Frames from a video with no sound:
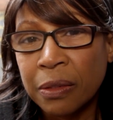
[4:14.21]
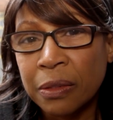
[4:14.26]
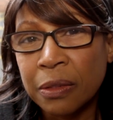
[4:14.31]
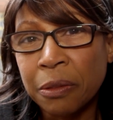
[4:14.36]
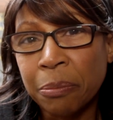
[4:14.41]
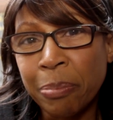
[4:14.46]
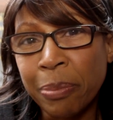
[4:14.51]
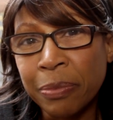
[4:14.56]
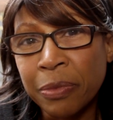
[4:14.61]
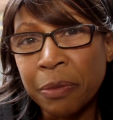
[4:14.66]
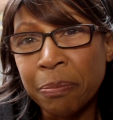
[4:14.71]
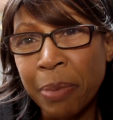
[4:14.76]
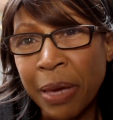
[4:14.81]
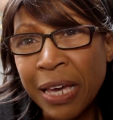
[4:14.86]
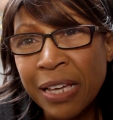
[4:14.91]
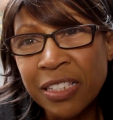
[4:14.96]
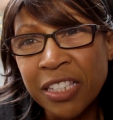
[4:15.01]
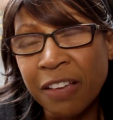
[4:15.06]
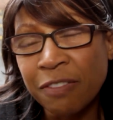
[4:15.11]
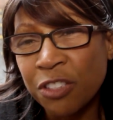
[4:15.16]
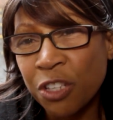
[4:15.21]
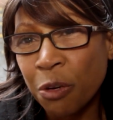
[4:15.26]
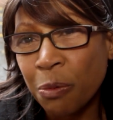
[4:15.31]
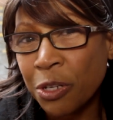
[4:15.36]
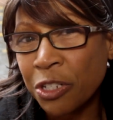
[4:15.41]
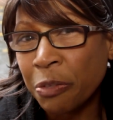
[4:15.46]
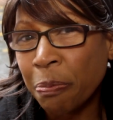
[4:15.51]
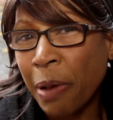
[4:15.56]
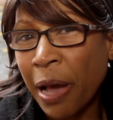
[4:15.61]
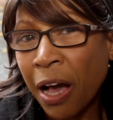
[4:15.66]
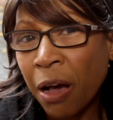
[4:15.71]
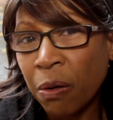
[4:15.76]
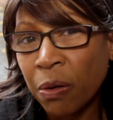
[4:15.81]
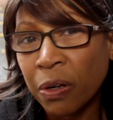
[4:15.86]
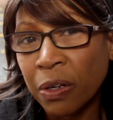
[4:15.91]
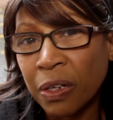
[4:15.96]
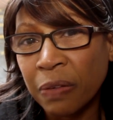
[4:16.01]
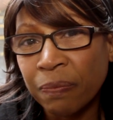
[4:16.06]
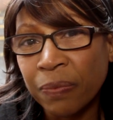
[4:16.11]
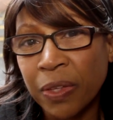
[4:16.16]
the banks have so much
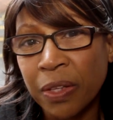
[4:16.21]
power